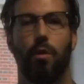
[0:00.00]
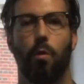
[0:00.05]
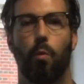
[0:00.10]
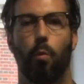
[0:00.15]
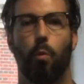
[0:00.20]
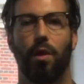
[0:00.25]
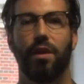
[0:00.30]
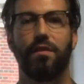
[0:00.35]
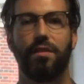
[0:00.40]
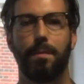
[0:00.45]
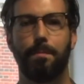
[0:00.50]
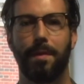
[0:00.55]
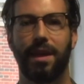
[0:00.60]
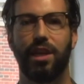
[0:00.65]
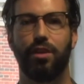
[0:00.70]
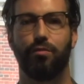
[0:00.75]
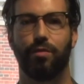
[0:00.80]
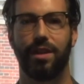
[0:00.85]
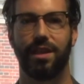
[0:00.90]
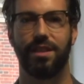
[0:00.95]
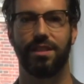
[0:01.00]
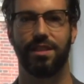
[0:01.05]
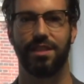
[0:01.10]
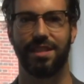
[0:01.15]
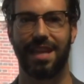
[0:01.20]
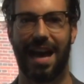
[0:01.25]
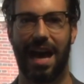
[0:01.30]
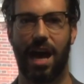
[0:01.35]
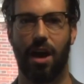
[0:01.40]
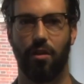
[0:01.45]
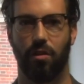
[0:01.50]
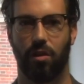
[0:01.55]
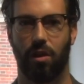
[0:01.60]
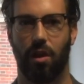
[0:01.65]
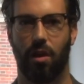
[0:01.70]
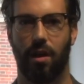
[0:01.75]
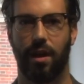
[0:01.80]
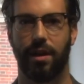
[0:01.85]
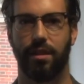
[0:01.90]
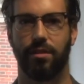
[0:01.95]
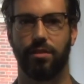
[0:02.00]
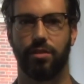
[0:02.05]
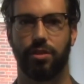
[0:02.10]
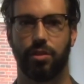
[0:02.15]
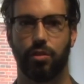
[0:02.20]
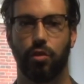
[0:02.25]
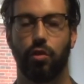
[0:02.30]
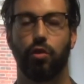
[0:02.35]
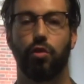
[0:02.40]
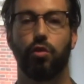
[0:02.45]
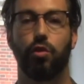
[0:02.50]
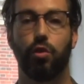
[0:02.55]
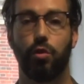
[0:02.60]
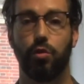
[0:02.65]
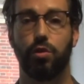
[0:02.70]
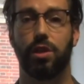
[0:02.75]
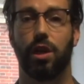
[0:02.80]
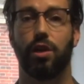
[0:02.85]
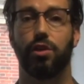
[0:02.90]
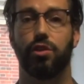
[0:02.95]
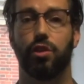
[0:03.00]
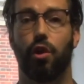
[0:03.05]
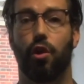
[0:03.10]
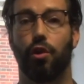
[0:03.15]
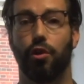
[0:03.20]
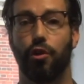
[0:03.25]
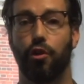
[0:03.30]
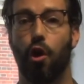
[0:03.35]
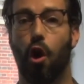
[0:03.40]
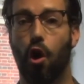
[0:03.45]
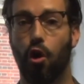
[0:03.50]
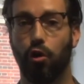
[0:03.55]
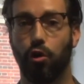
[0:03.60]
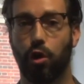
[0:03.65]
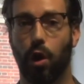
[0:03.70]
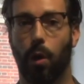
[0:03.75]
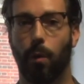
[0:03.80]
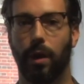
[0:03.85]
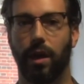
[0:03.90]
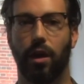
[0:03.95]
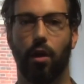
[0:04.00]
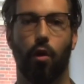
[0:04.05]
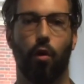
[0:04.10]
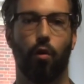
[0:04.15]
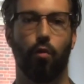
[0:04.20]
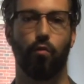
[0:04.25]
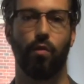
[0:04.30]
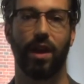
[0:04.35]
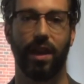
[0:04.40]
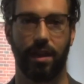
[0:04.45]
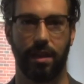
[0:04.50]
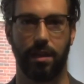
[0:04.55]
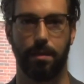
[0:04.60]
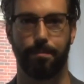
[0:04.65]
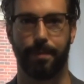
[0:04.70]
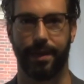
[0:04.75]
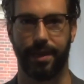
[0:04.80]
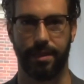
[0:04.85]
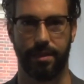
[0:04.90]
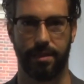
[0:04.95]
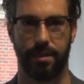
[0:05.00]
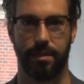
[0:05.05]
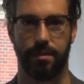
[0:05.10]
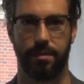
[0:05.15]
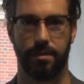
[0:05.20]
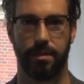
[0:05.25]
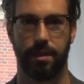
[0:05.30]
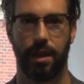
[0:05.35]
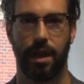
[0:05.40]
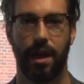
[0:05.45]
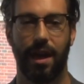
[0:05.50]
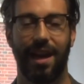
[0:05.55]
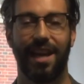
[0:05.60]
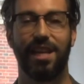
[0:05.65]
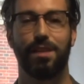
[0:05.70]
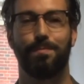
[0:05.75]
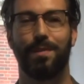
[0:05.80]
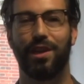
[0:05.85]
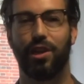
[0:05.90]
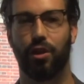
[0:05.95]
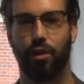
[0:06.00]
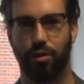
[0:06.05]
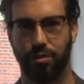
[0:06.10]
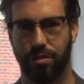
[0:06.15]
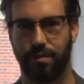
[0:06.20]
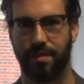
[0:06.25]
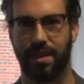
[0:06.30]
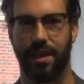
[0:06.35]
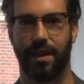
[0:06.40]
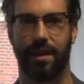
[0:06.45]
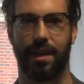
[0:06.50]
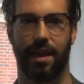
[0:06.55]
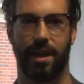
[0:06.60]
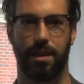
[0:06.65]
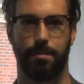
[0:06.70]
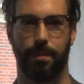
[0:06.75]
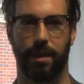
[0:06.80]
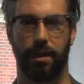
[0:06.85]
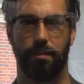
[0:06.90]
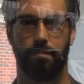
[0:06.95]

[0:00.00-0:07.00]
One of the many reasons our clients use us on an ongoing or regular basis is because of the academy.